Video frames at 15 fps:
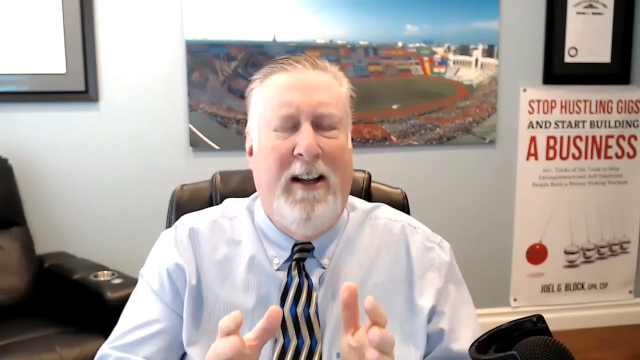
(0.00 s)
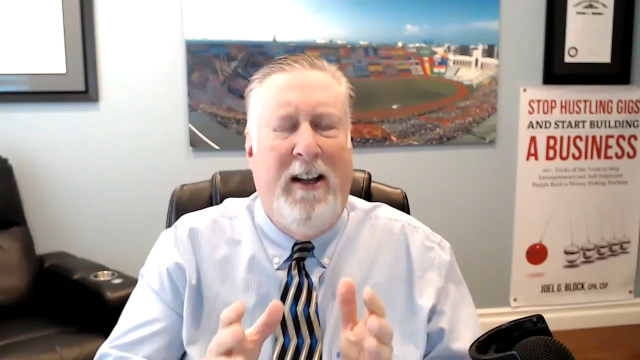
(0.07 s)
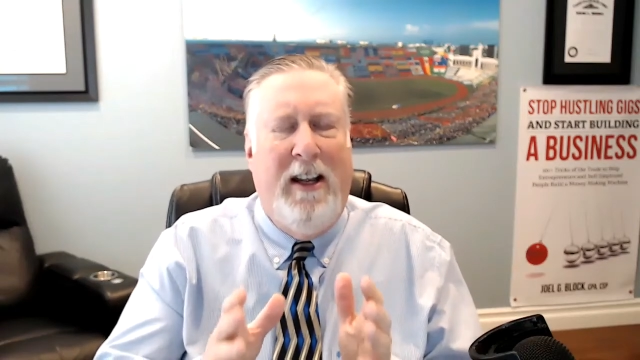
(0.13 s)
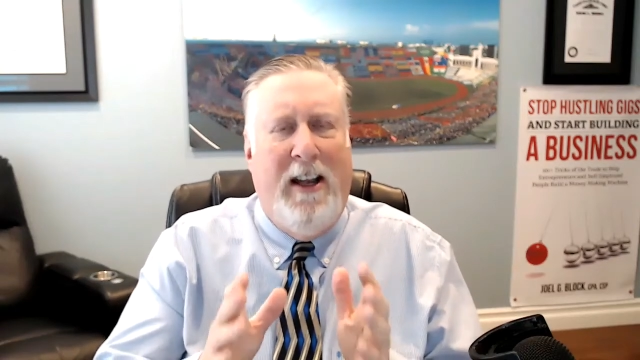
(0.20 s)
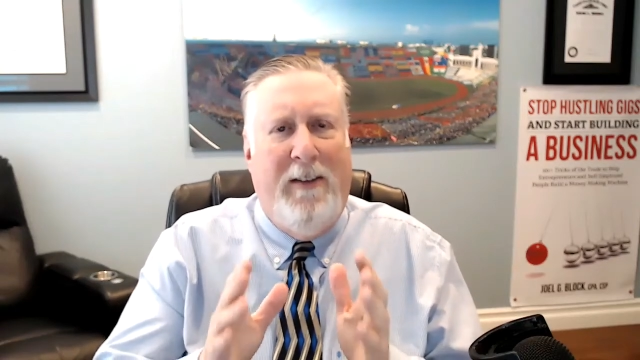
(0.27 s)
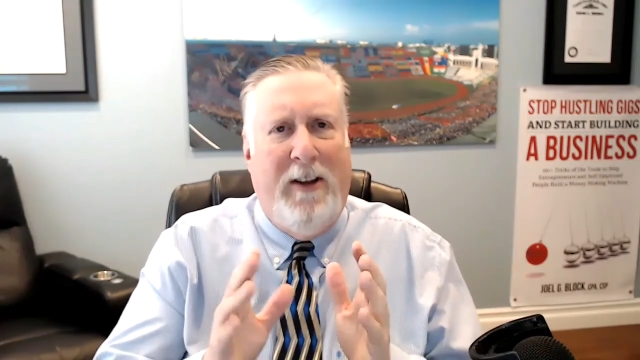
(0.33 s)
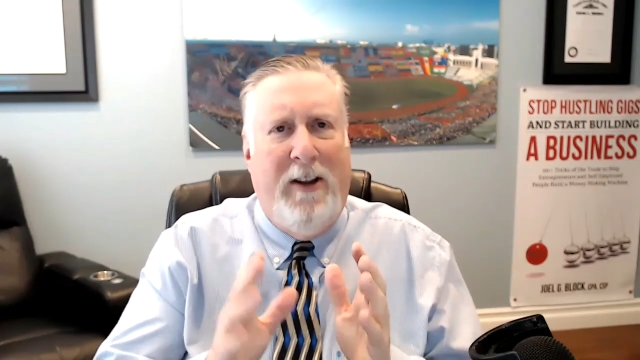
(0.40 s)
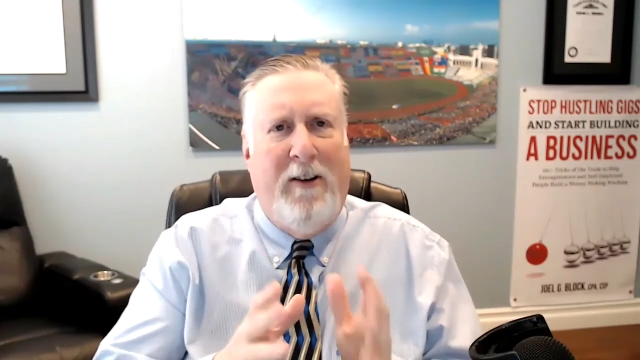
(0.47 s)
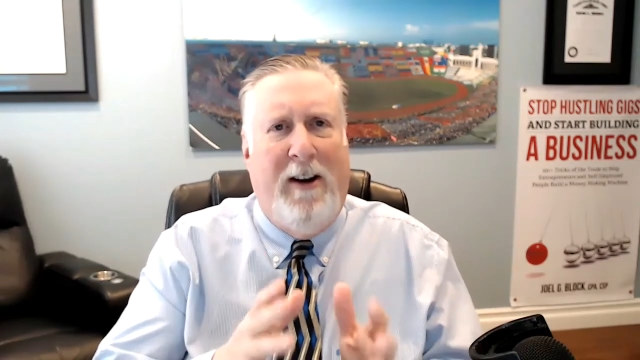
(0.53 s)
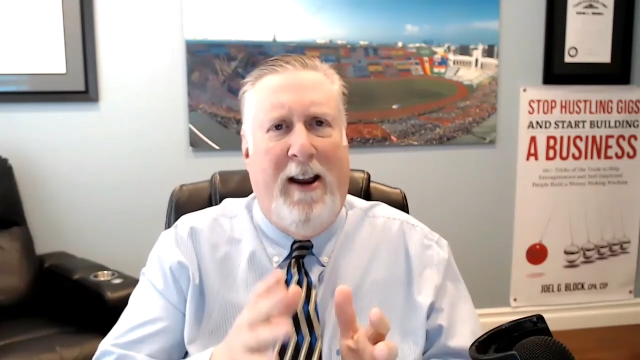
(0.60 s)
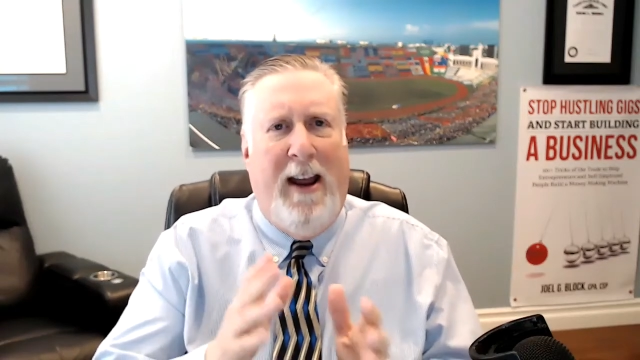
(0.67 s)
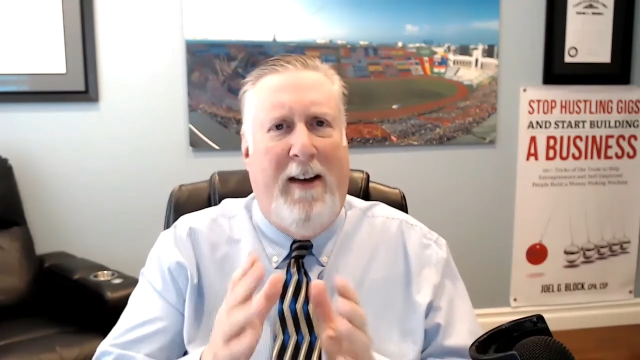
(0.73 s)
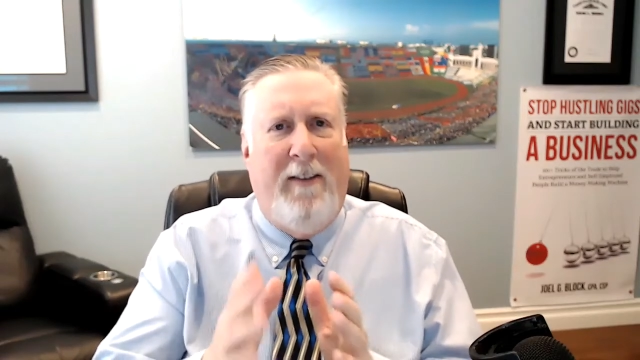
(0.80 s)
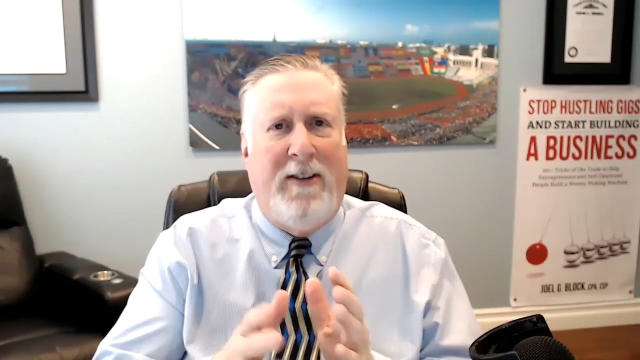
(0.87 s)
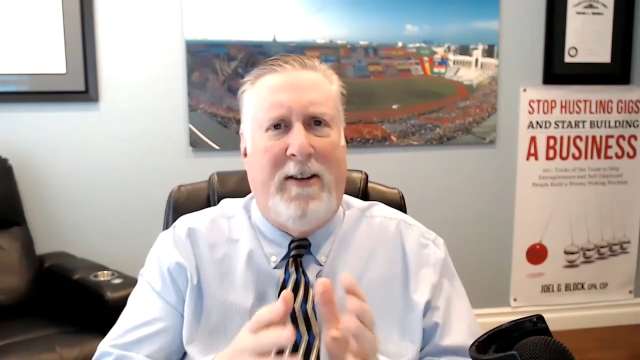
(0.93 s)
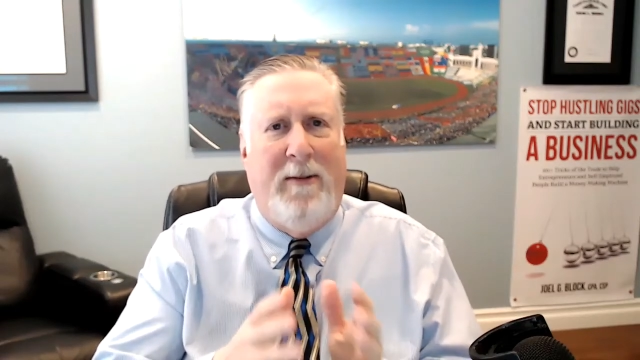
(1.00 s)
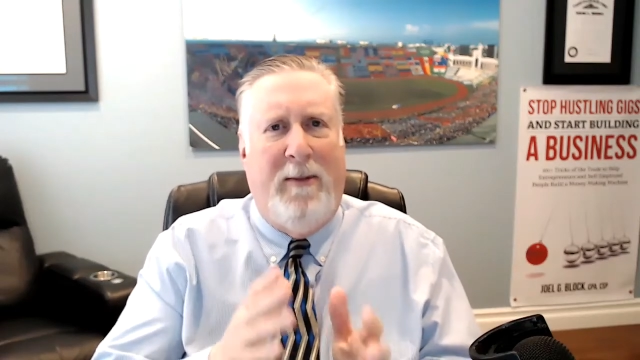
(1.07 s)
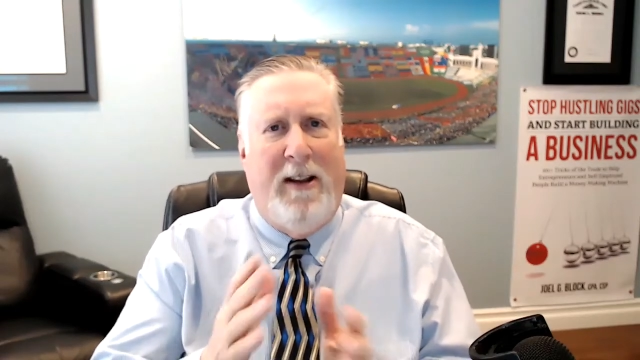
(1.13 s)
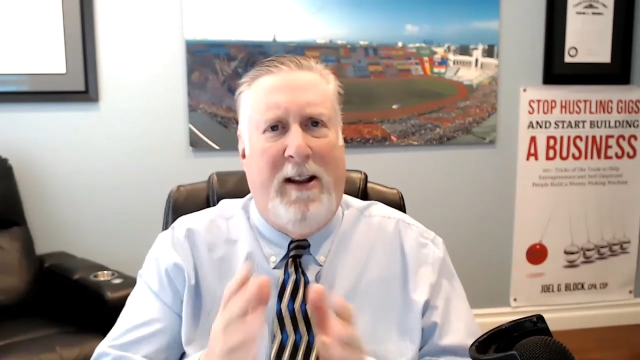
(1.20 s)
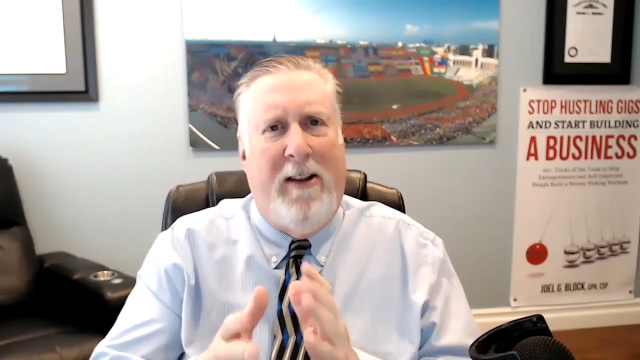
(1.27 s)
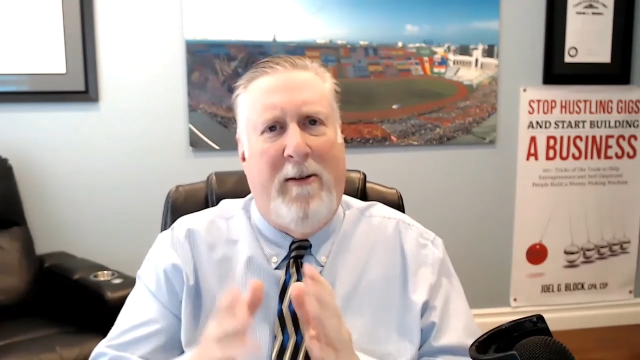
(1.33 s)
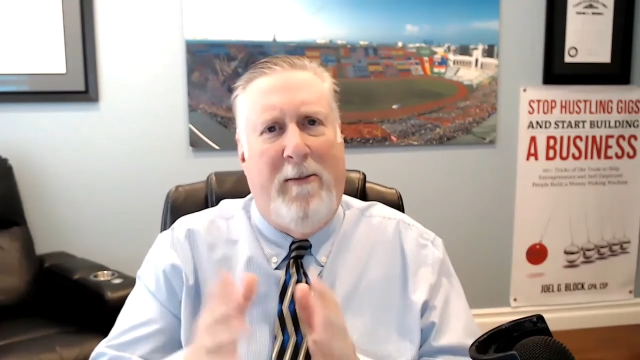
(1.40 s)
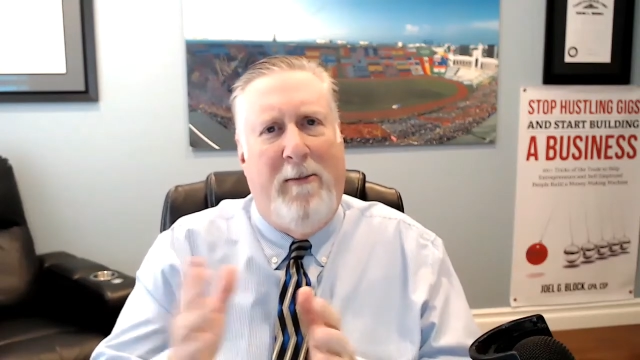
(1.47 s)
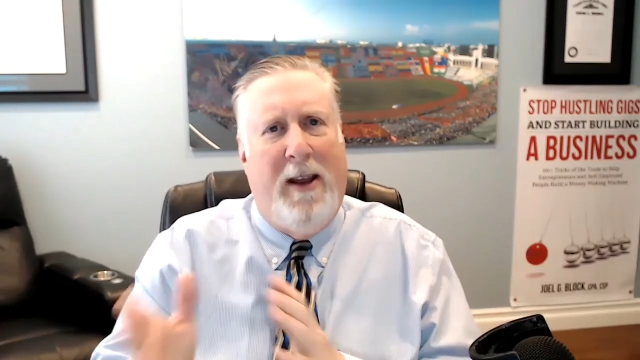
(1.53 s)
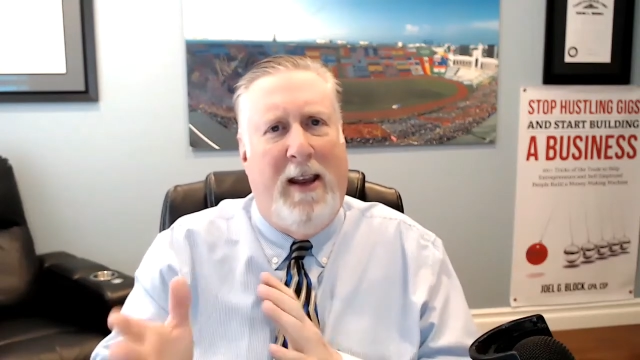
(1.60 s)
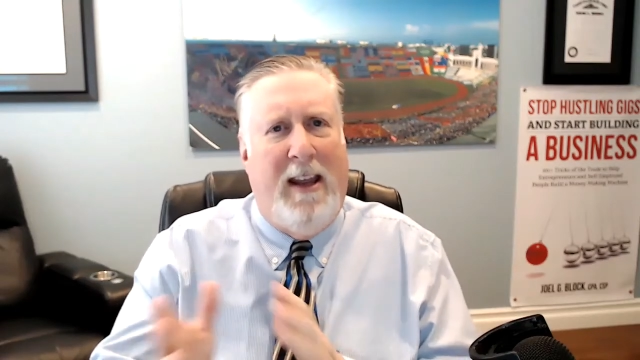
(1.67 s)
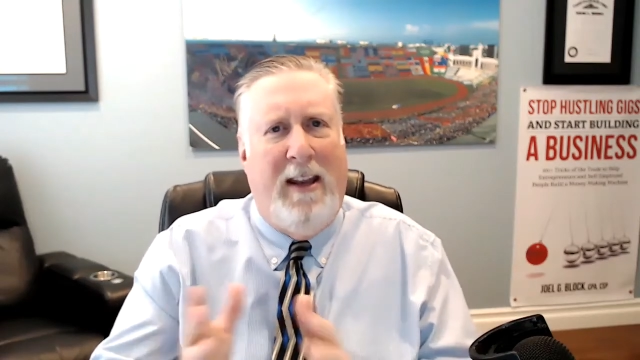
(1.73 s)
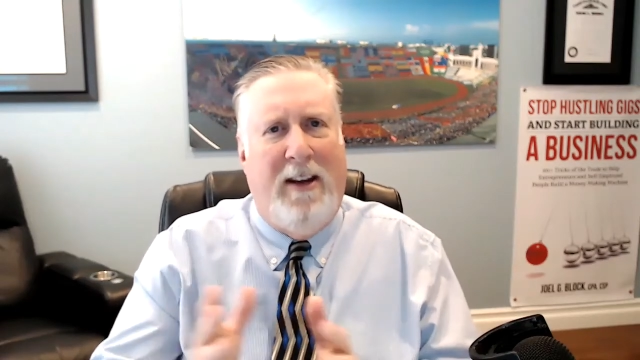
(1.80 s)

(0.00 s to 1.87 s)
if you don't have some of the other big